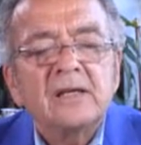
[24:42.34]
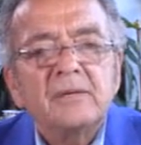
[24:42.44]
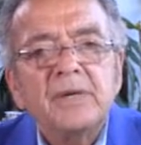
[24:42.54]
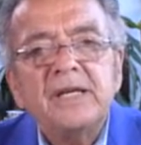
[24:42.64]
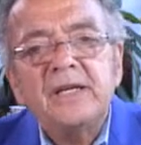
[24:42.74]

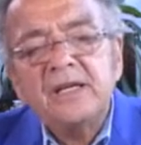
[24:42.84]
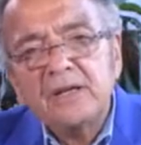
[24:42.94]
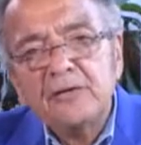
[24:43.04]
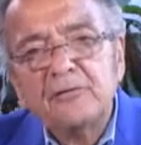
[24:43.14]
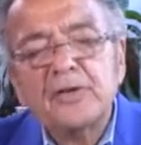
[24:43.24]
meaning
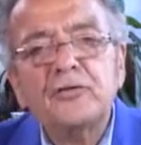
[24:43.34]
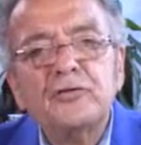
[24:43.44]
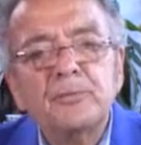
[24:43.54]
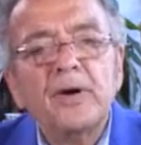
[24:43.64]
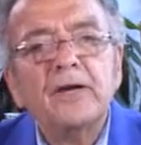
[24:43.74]

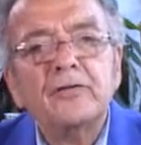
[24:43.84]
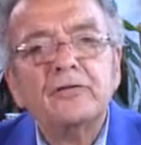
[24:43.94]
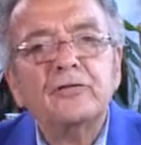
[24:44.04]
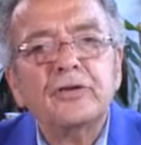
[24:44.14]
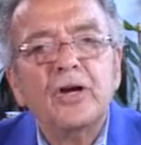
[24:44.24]
inflation
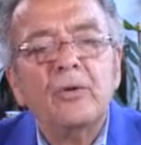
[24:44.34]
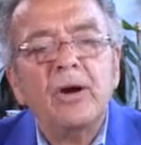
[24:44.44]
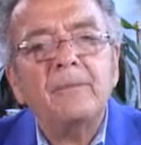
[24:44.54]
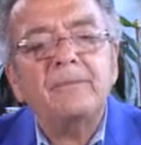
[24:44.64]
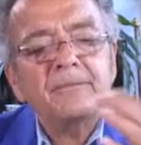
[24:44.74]
prices go
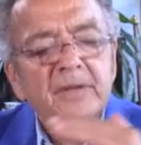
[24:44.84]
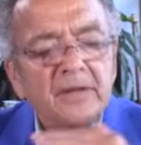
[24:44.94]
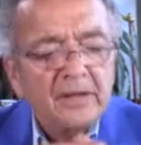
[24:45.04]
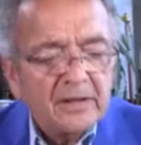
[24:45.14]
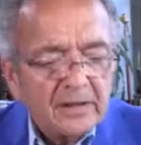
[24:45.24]
up
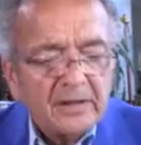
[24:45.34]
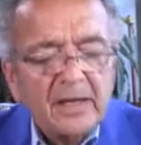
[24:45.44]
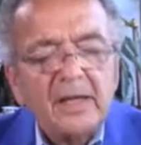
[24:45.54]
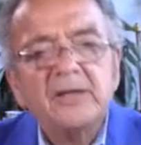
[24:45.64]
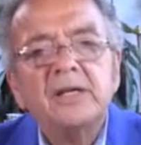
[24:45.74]

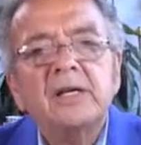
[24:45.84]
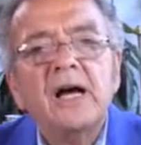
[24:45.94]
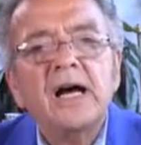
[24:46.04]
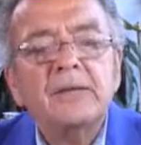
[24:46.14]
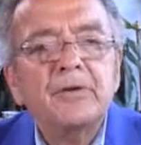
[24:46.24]
and the
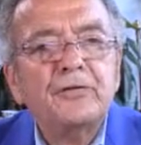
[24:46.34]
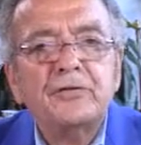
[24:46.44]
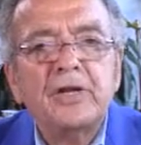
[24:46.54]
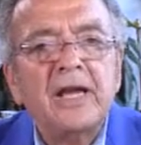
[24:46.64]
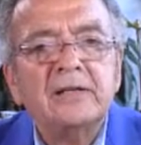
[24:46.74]
economy
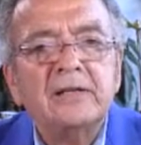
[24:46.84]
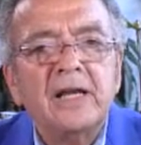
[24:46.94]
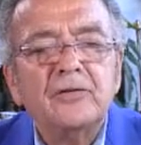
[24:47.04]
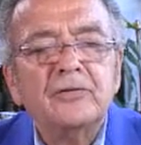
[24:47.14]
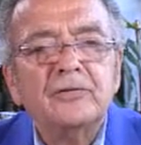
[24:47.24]

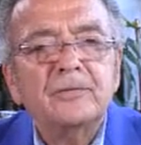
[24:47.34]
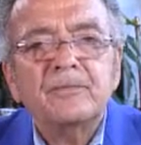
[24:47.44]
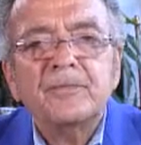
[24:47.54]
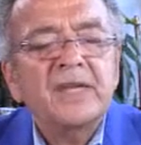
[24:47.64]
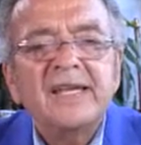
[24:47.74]
stagnates.
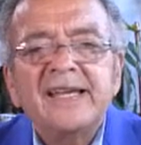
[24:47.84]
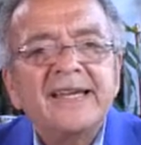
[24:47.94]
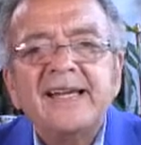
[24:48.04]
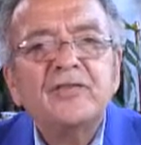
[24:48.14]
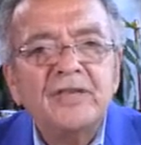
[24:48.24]

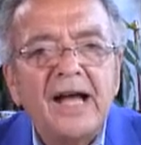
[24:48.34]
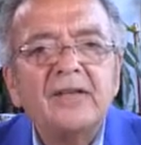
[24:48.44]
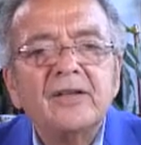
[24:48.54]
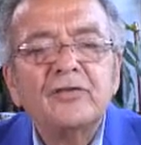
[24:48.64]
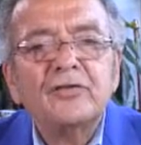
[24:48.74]
It's
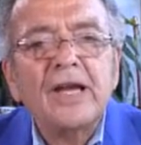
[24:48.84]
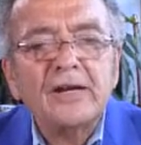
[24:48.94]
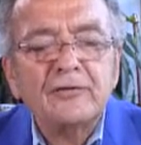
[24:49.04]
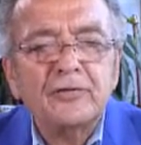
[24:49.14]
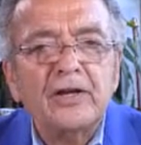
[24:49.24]
not
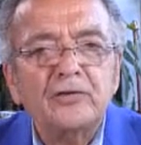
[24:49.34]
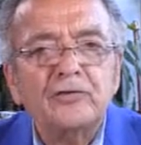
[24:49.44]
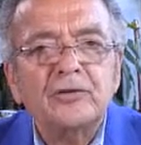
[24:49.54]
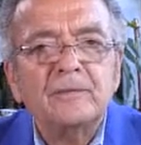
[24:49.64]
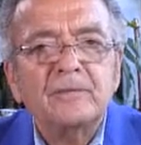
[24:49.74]

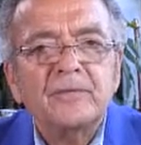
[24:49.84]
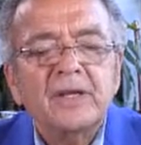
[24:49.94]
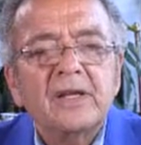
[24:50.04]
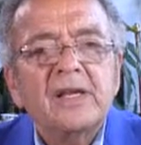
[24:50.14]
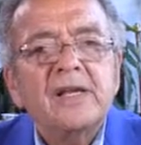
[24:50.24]
stagflation,
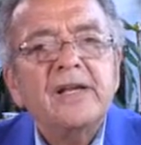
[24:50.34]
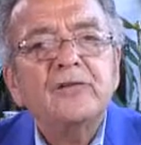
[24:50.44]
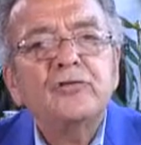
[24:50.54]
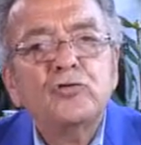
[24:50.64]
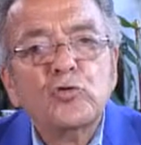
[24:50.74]

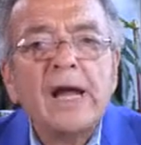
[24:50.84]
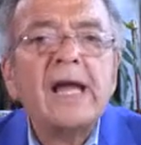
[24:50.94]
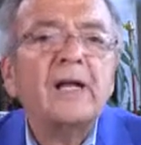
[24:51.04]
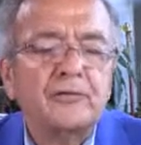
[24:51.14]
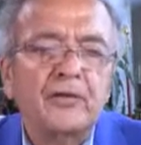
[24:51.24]
it's
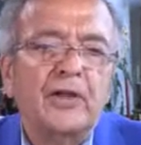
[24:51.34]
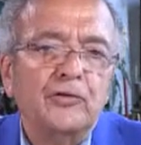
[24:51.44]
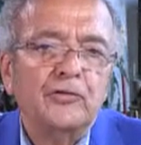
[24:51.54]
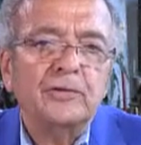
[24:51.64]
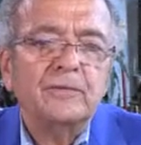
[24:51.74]

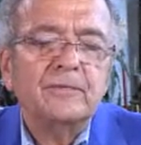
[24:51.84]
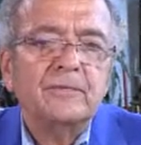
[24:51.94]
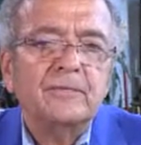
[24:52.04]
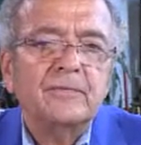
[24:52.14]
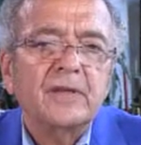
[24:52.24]
dragflation.
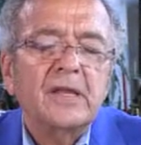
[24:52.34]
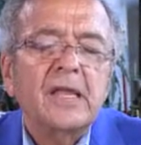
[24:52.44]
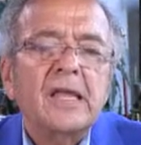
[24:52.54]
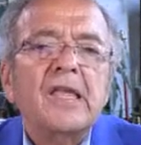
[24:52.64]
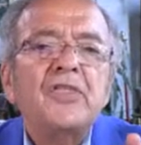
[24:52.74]

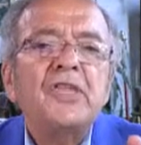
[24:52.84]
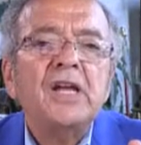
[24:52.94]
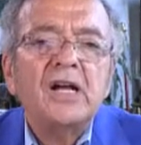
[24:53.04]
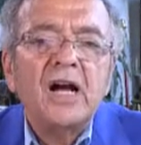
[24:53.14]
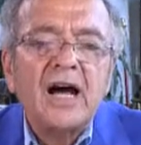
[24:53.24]
The
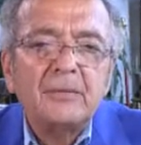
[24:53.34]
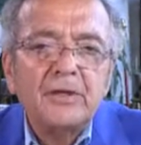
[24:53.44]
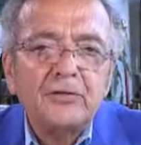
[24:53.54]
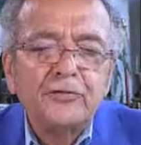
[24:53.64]
economy's